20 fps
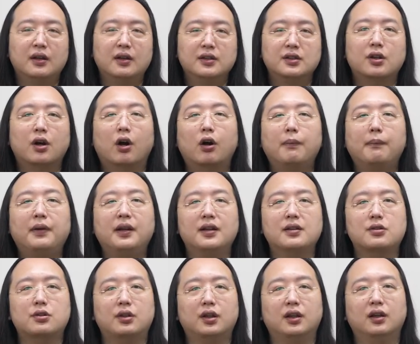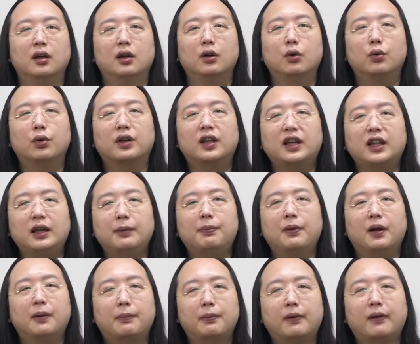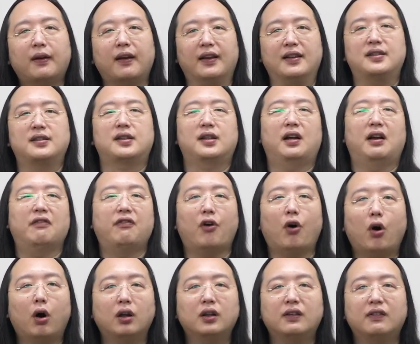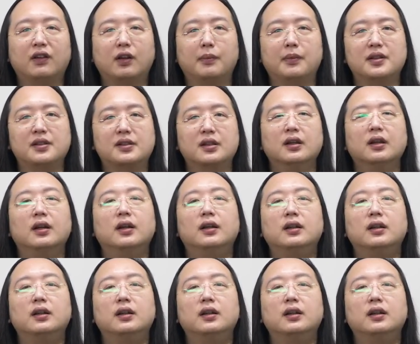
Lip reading: So our ministry will keep abreast of all developments,